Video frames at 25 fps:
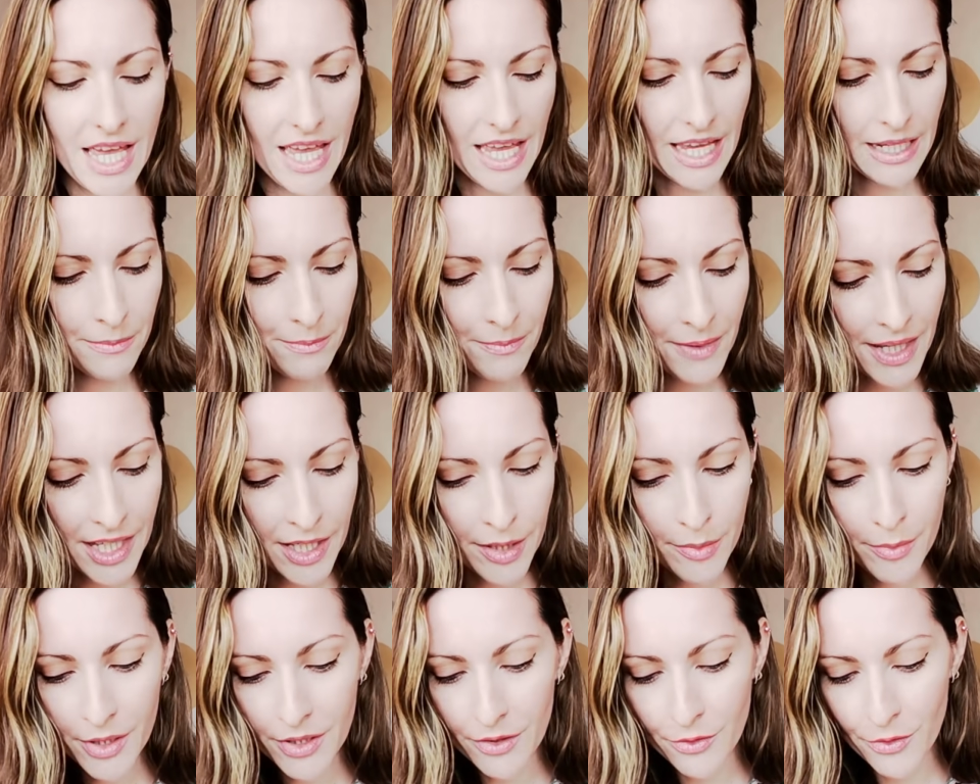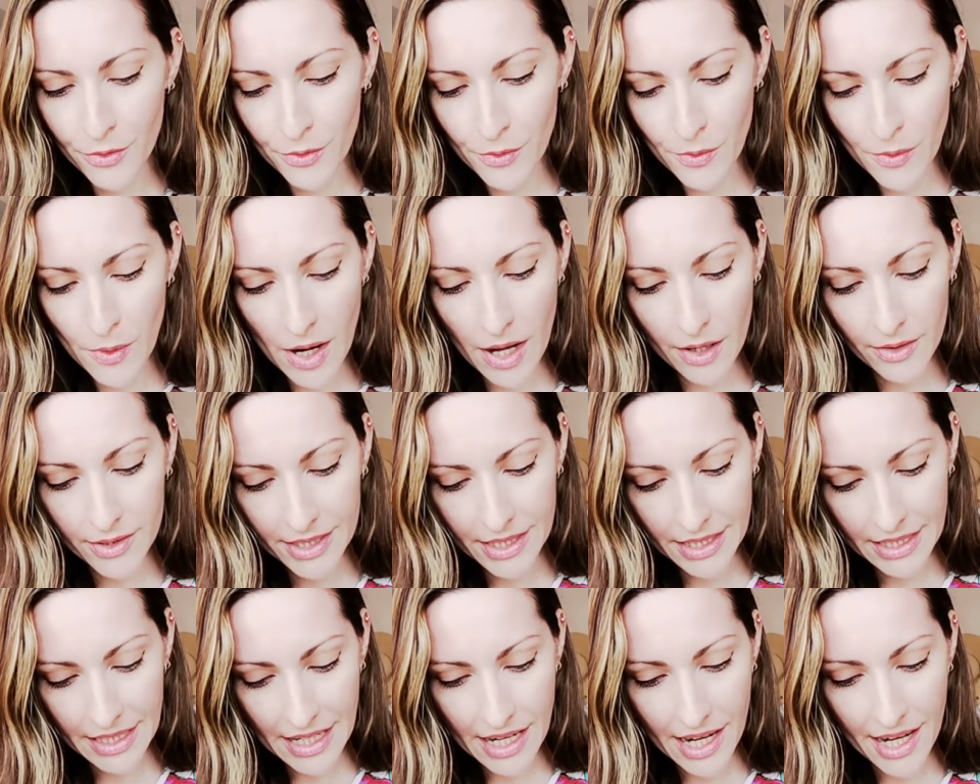And maybe throughout
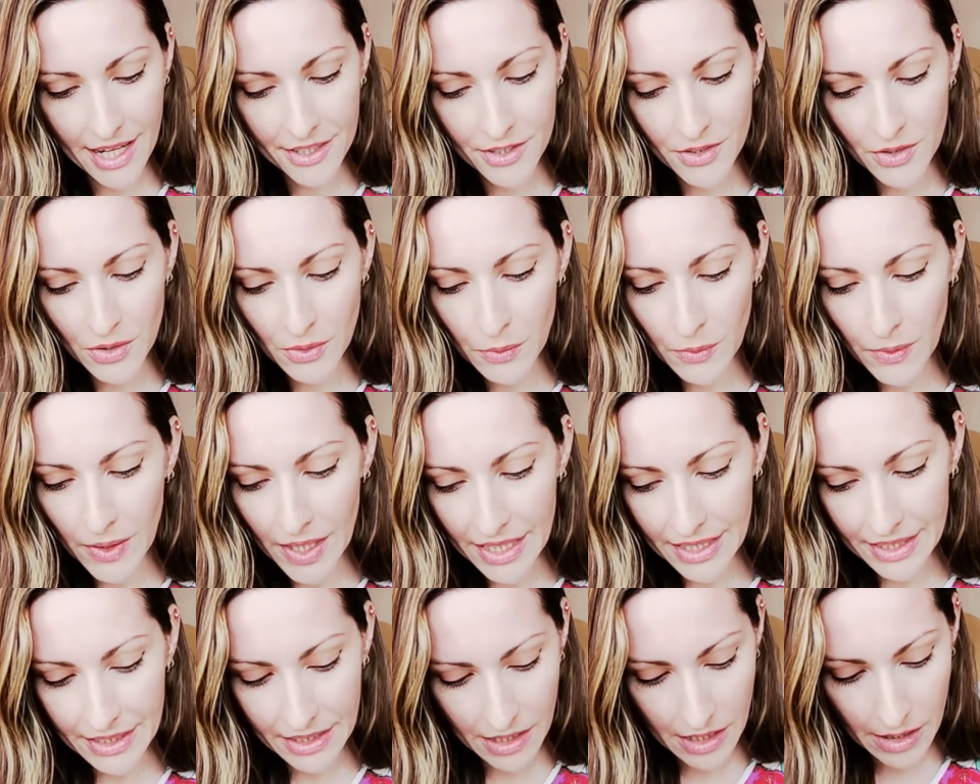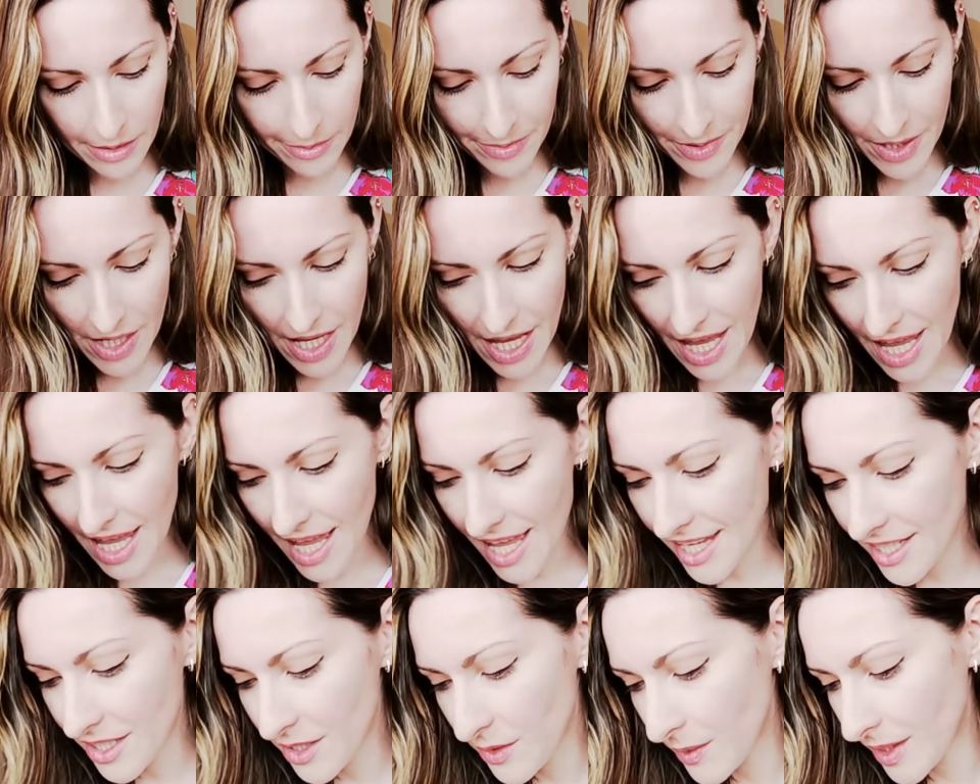the night you wake up
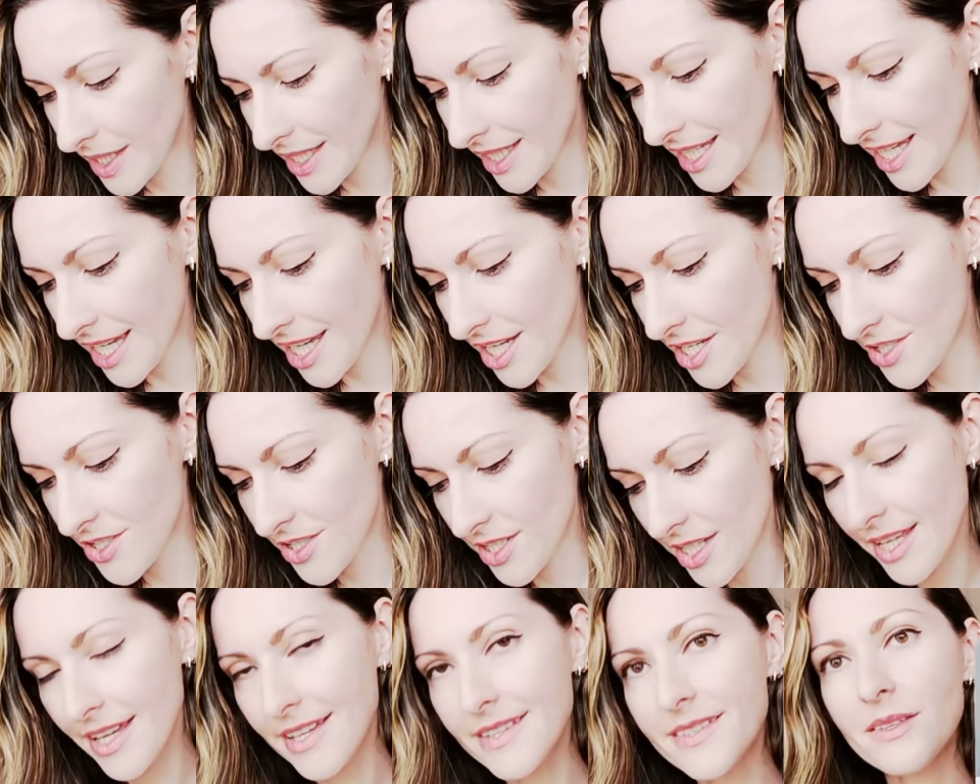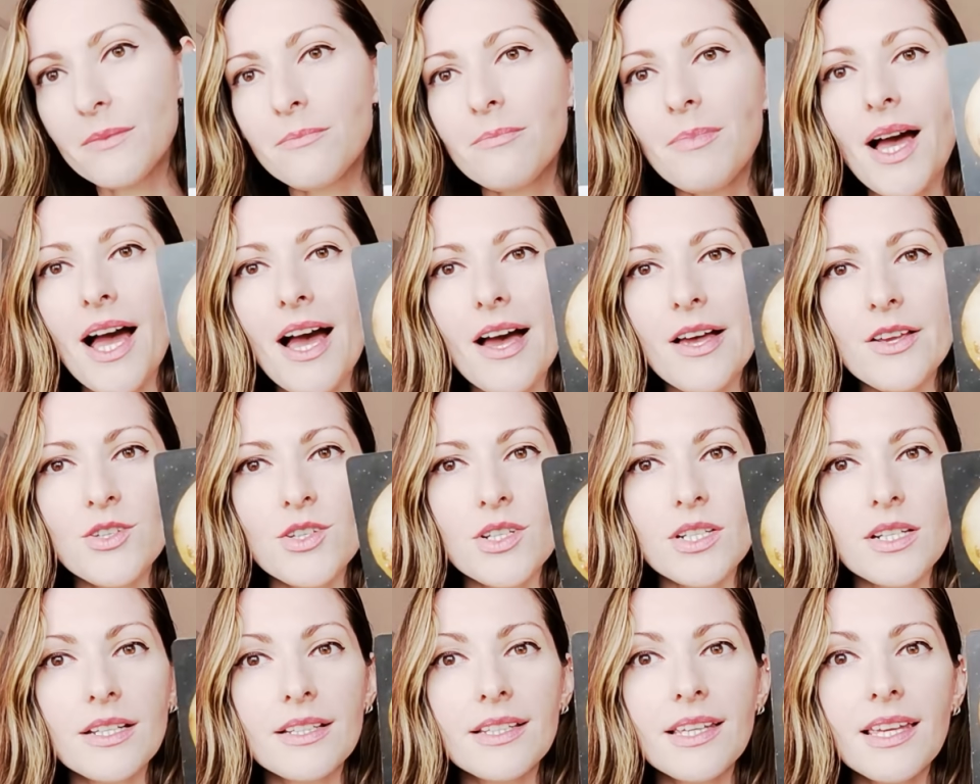and you engage in like some
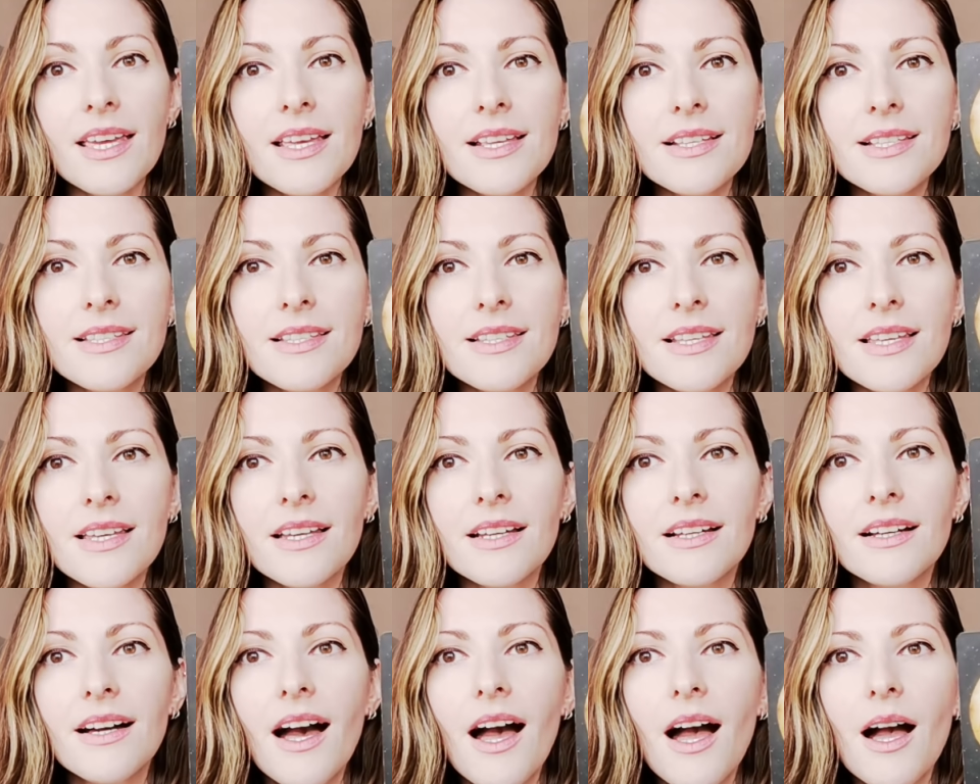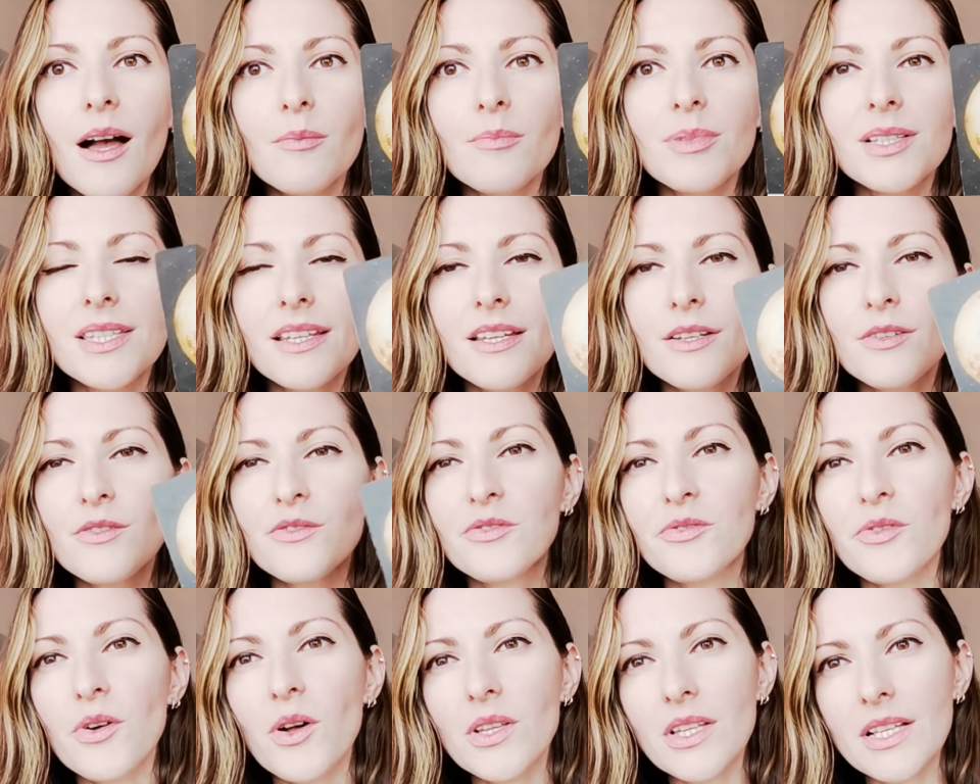passionate kissing, but then you
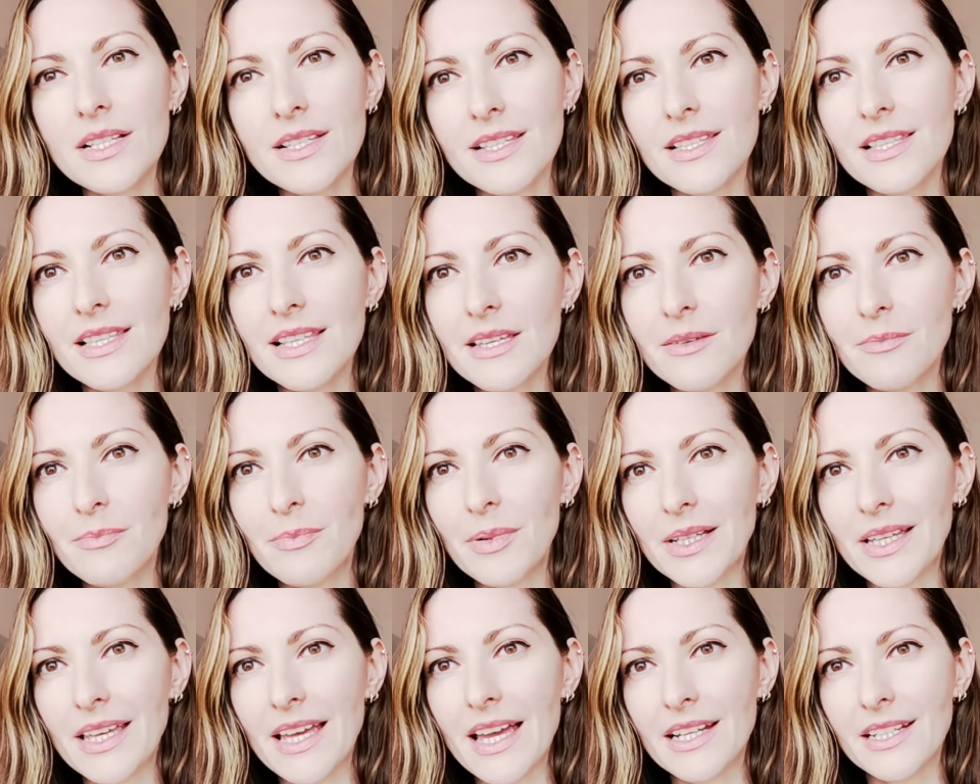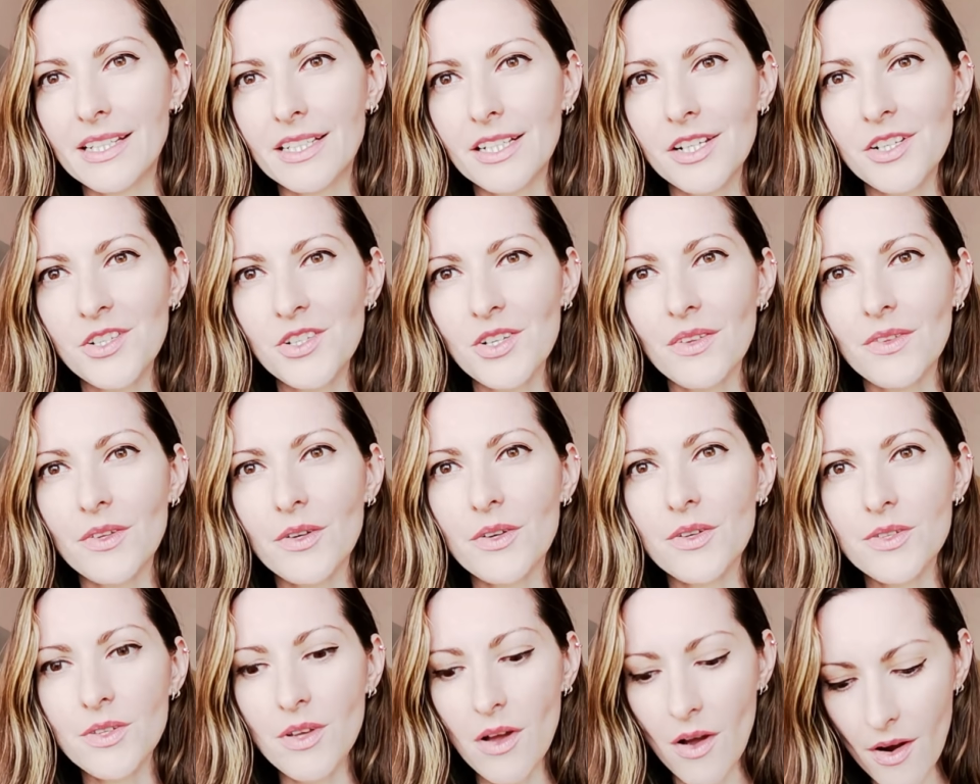fall asleep again in each
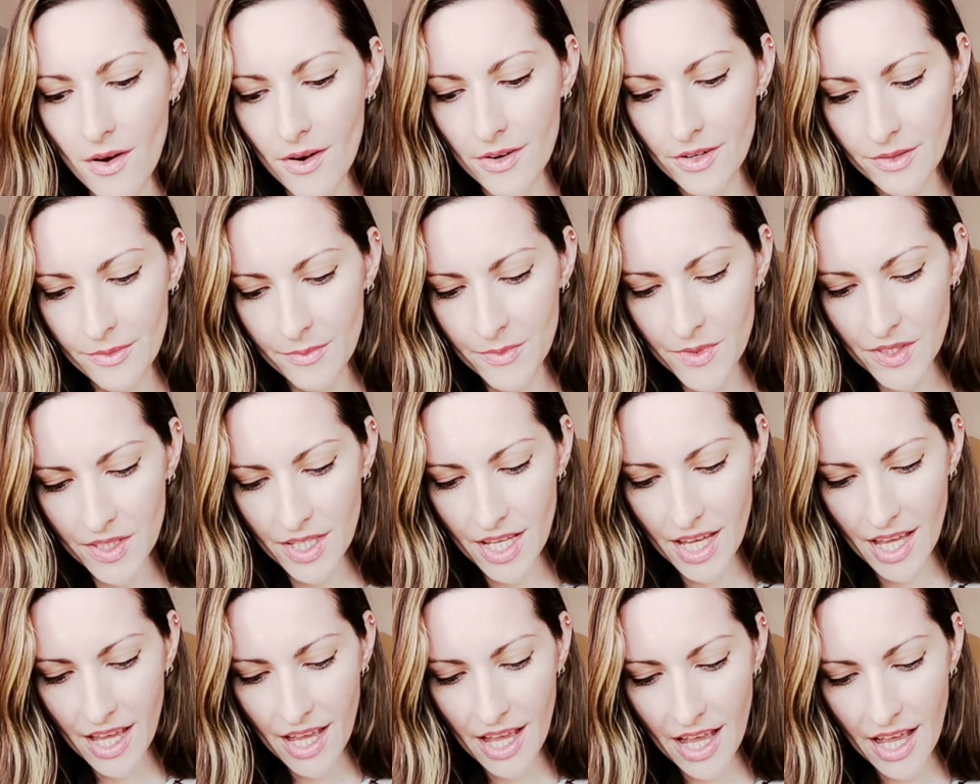other's arms.